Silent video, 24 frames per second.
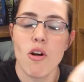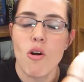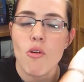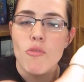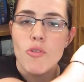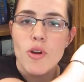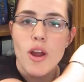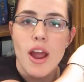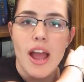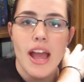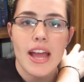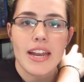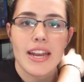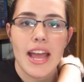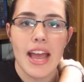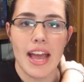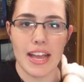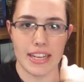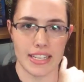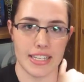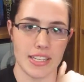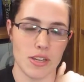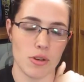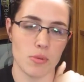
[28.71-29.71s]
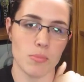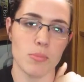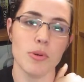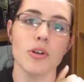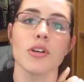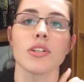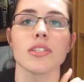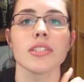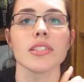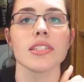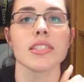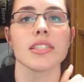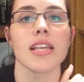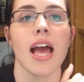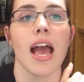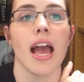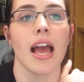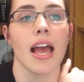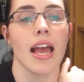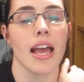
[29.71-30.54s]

over at Accio Books,